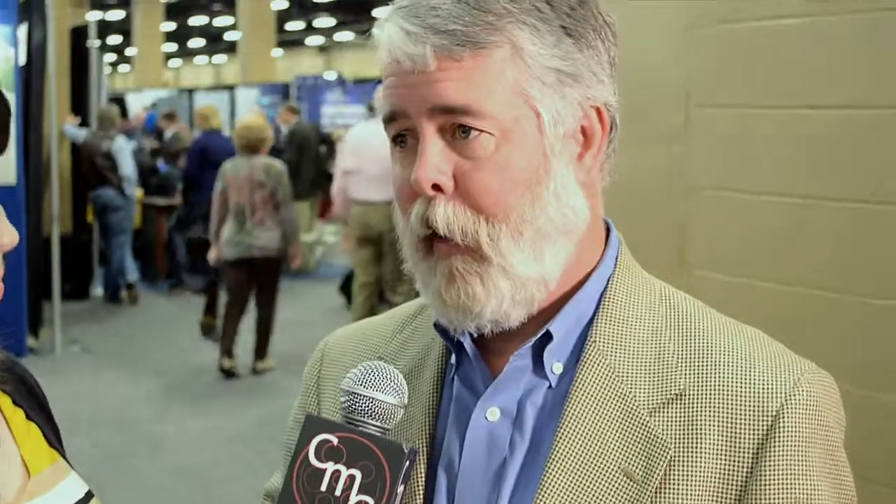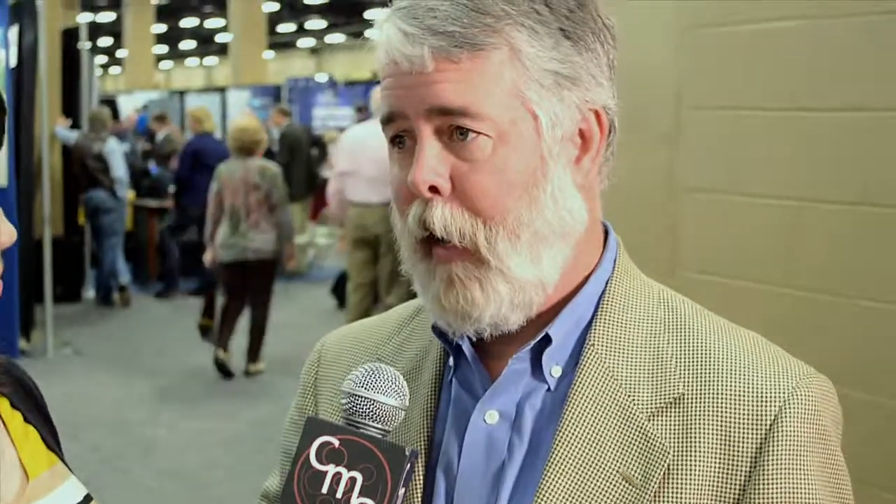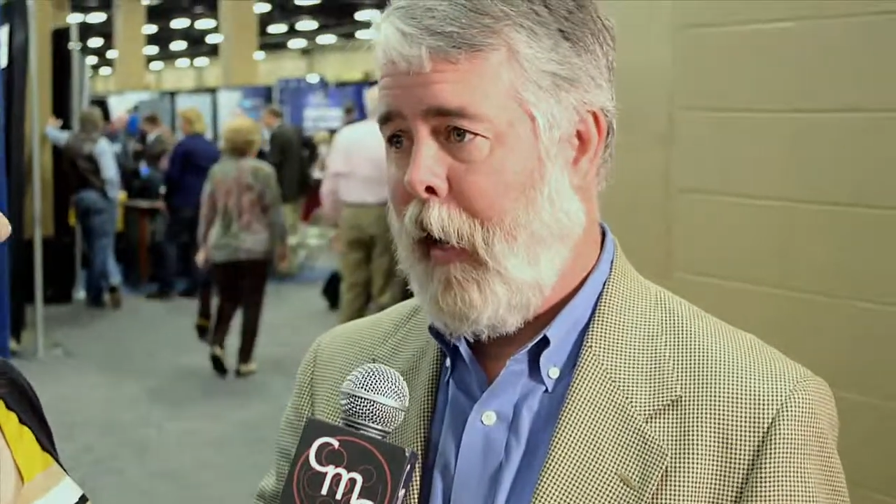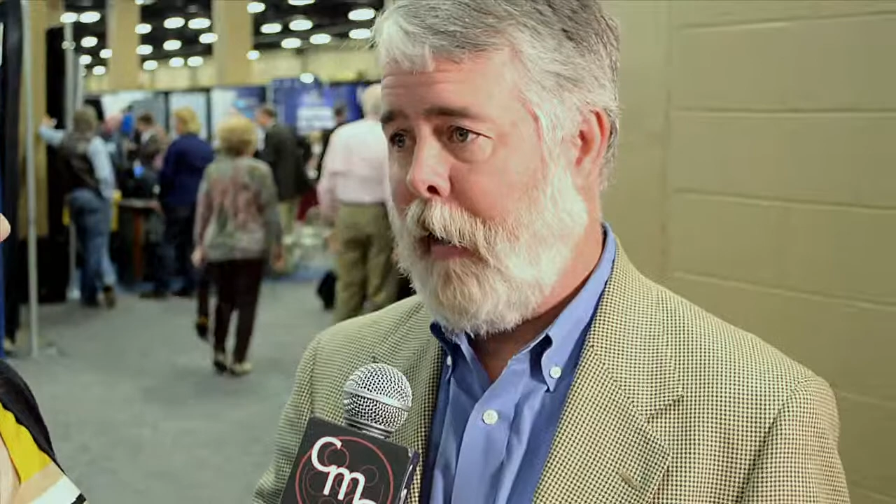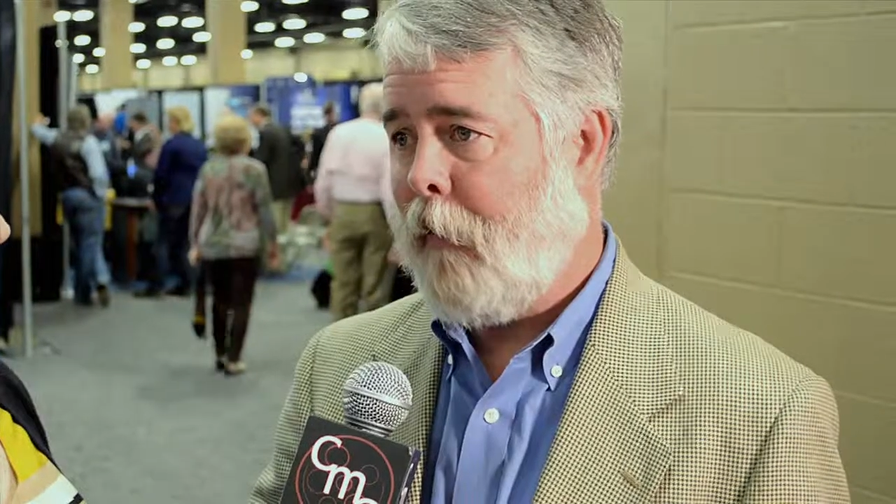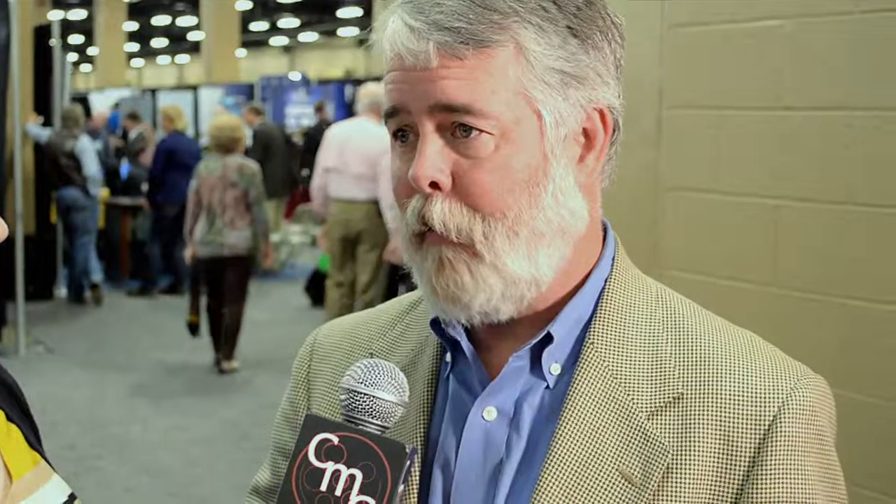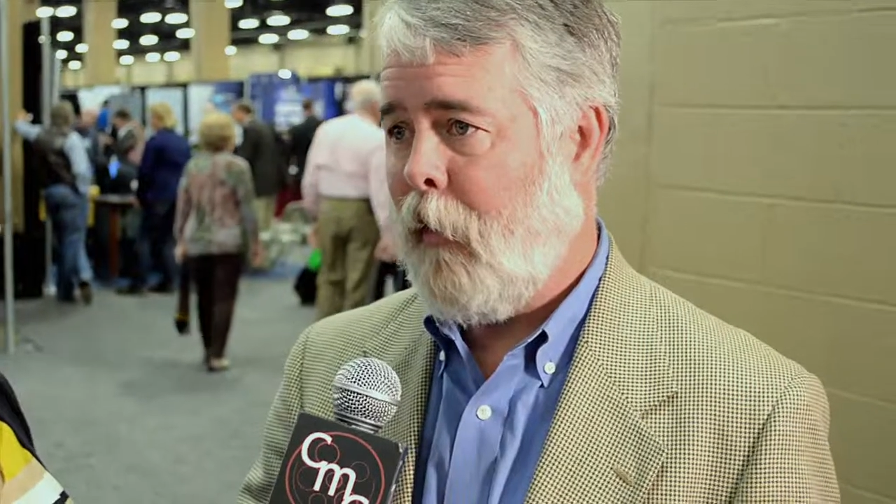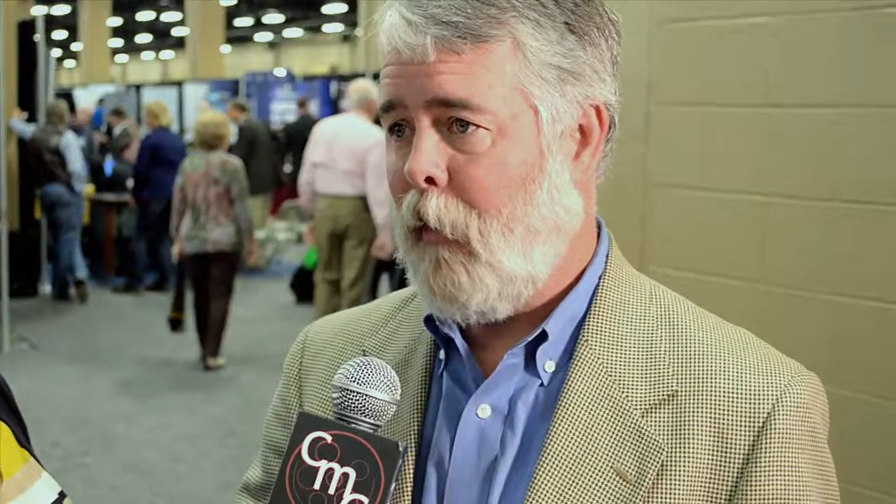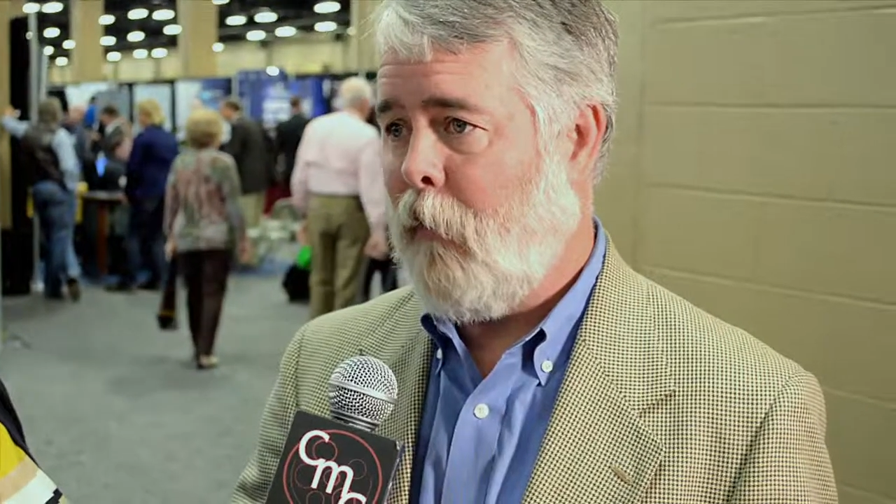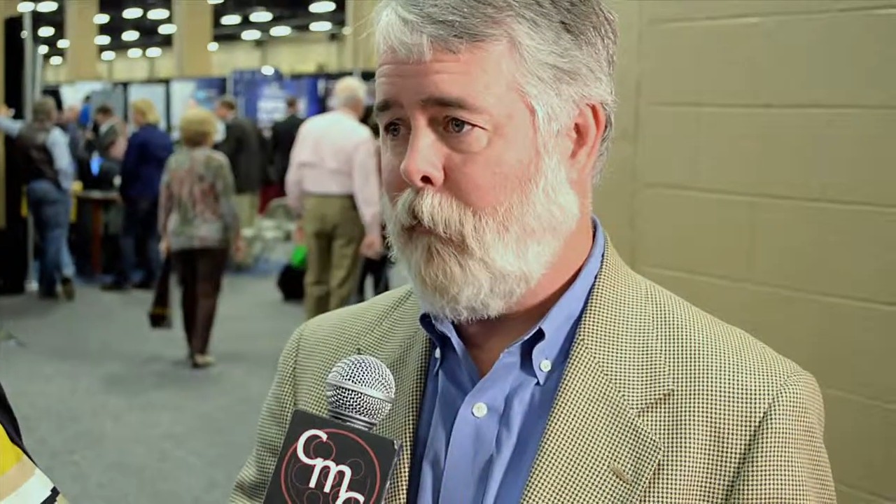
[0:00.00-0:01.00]
and
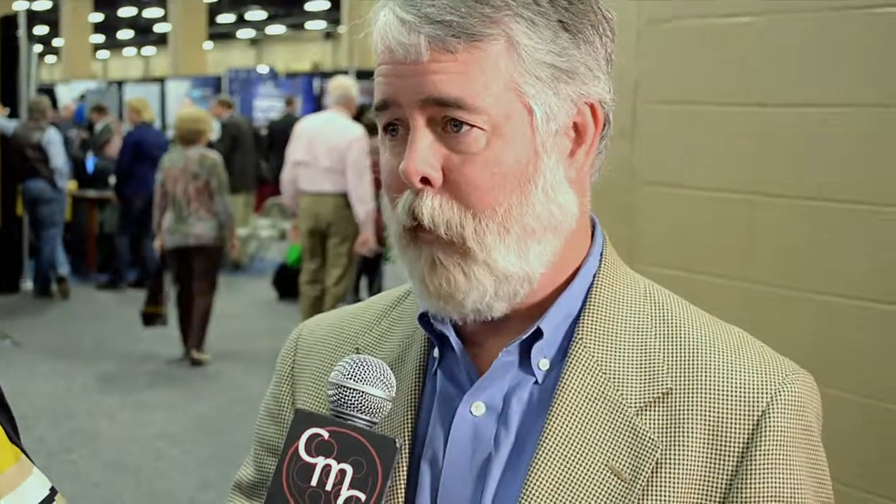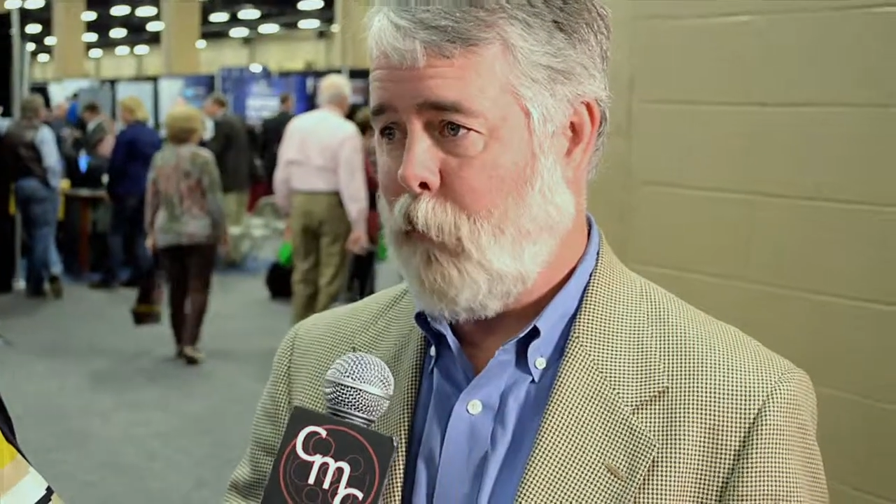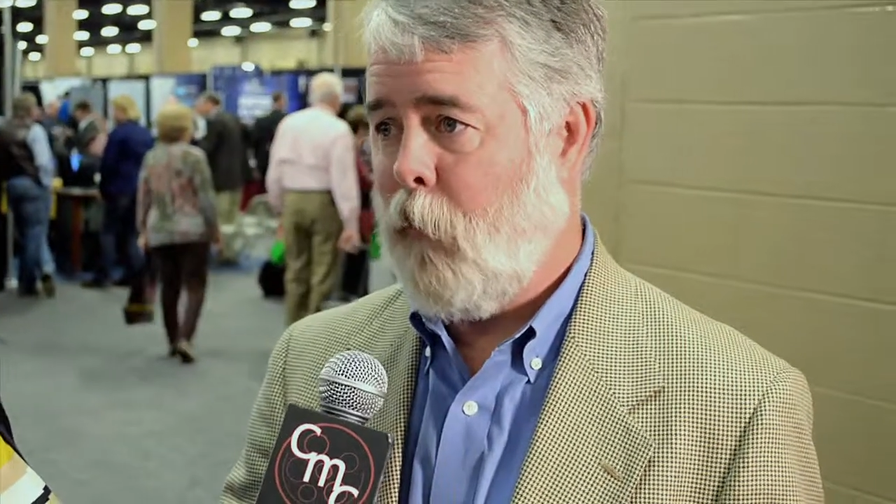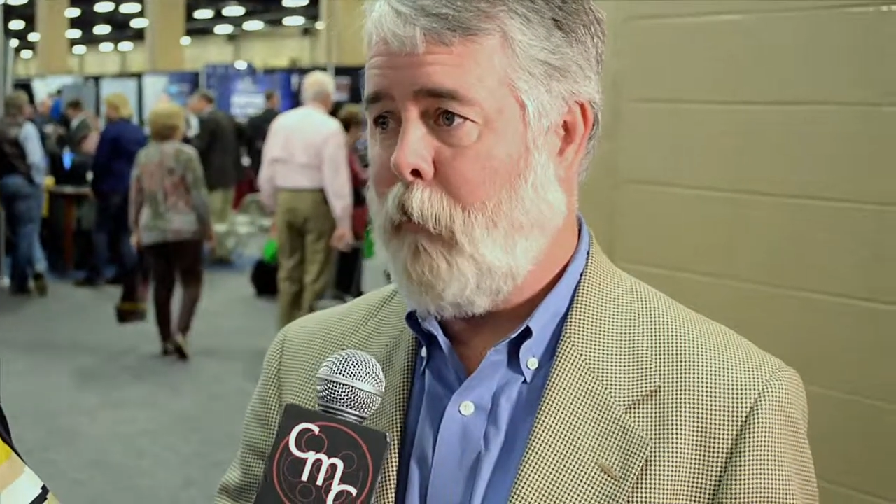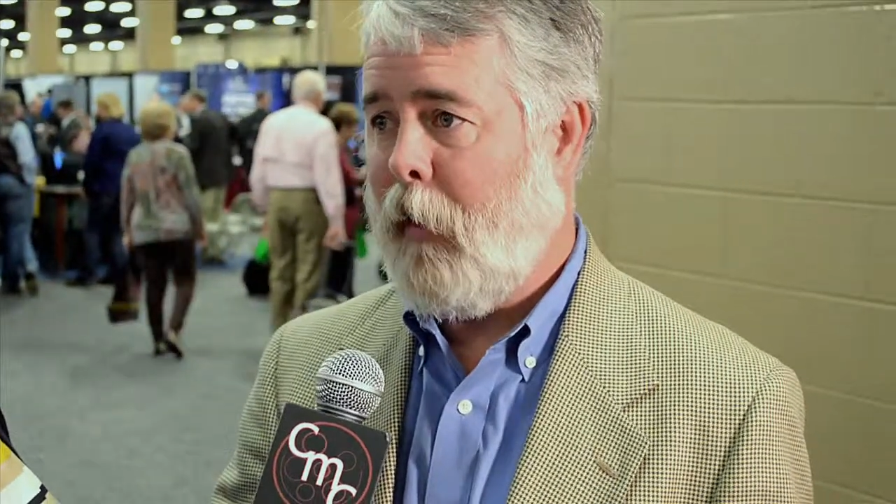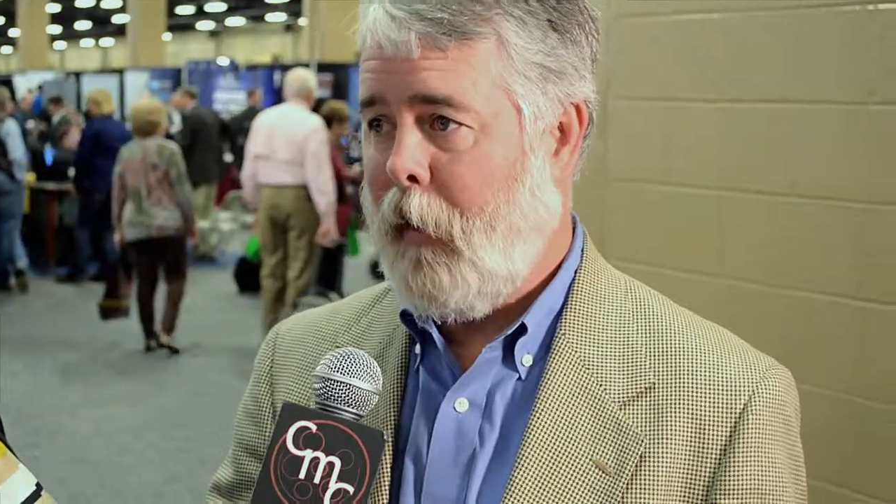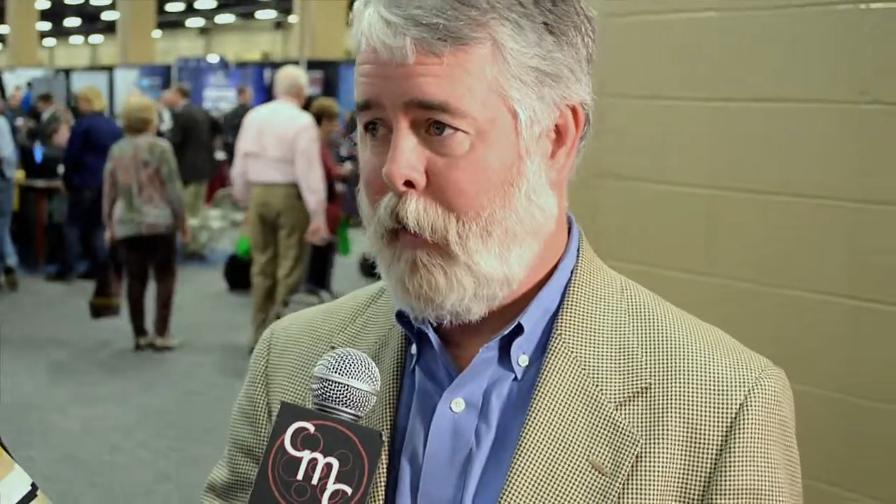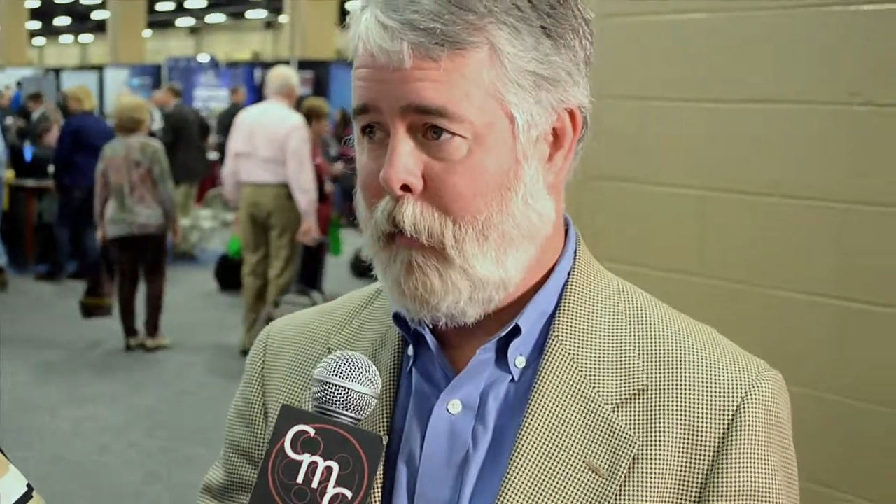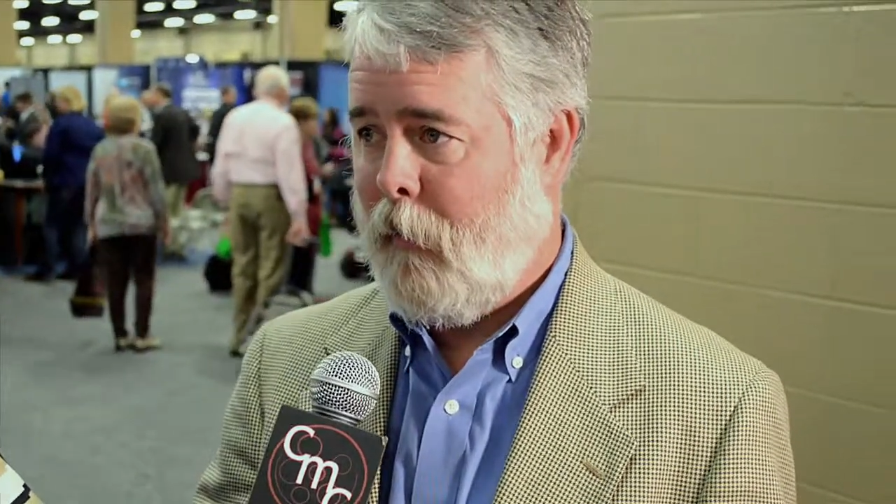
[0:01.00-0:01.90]
uh, in will be